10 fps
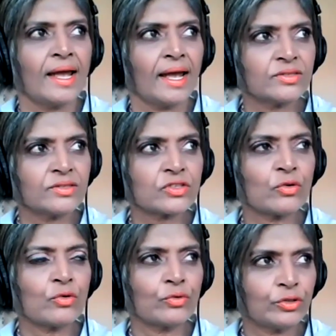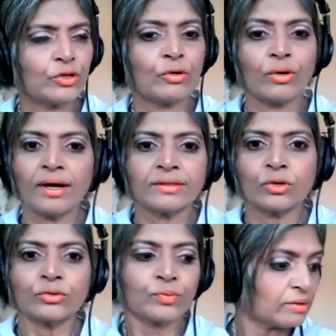And so, I
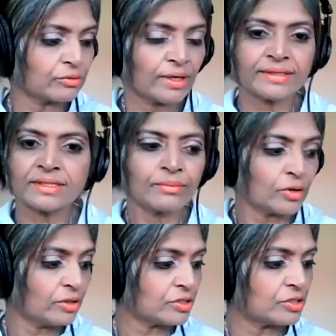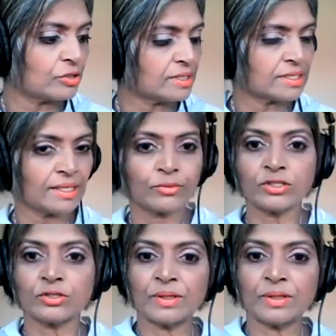thought, well, right, I'm going to do it. I'm
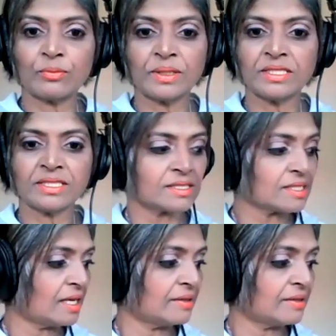going to be obedient.